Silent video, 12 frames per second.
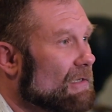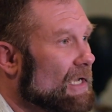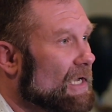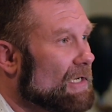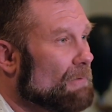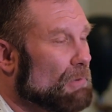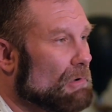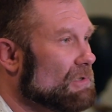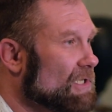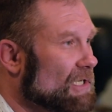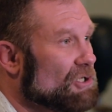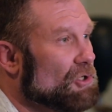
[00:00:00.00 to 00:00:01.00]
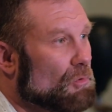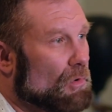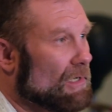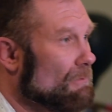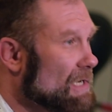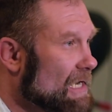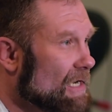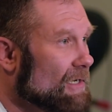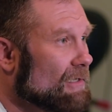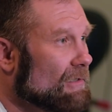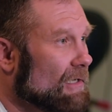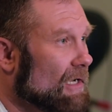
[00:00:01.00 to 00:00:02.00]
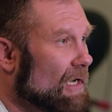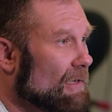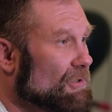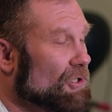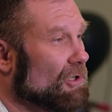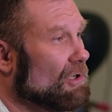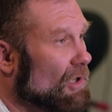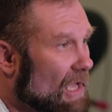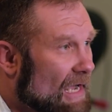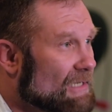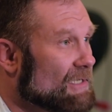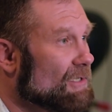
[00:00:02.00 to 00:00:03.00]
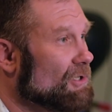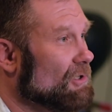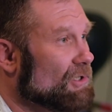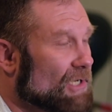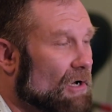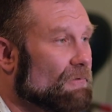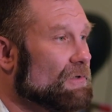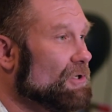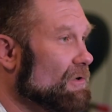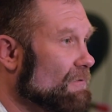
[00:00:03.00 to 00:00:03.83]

and a person that you want to be to your clients, to yourself, and to your